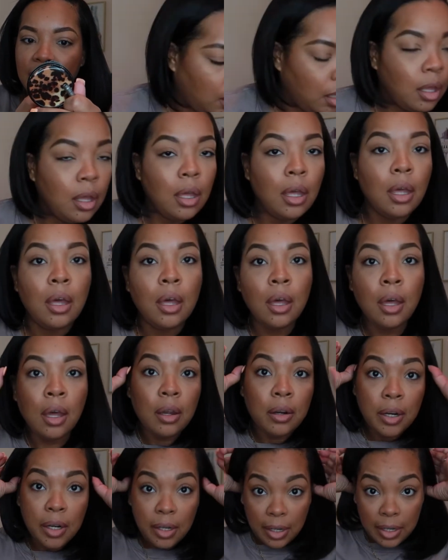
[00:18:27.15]

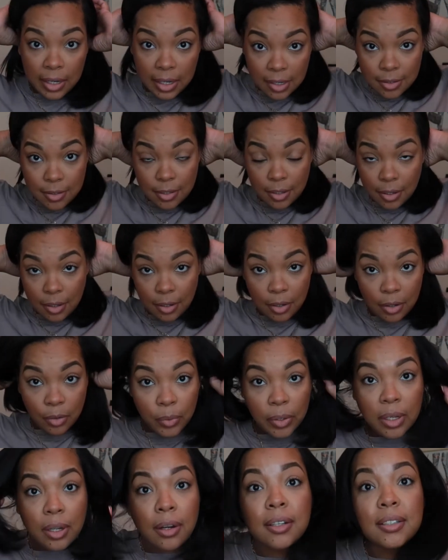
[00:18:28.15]
All right, guys,
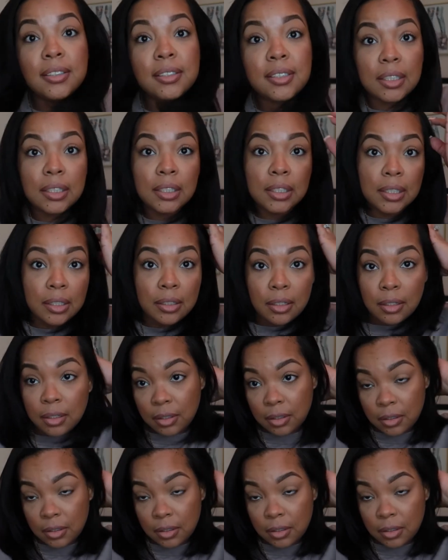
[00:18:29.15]
we are done.